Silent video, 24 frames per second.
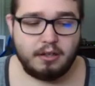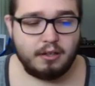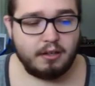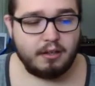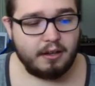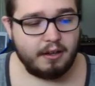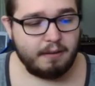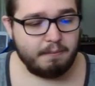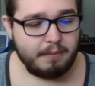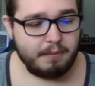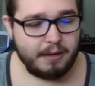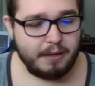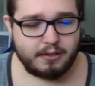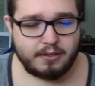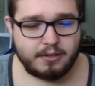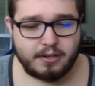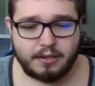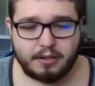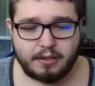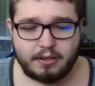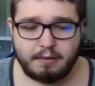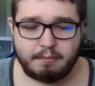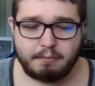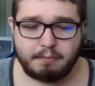and makes
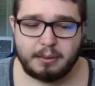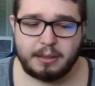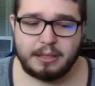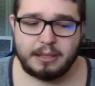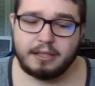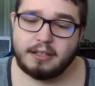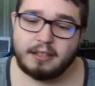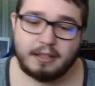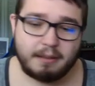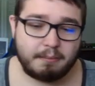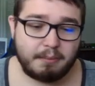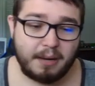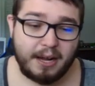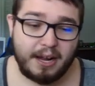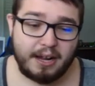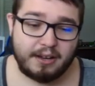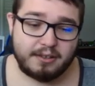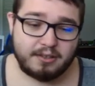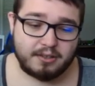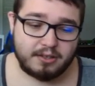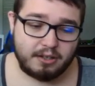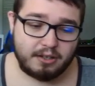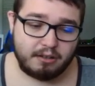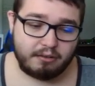it completely
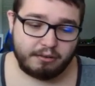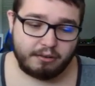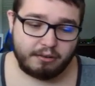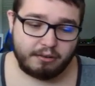passive.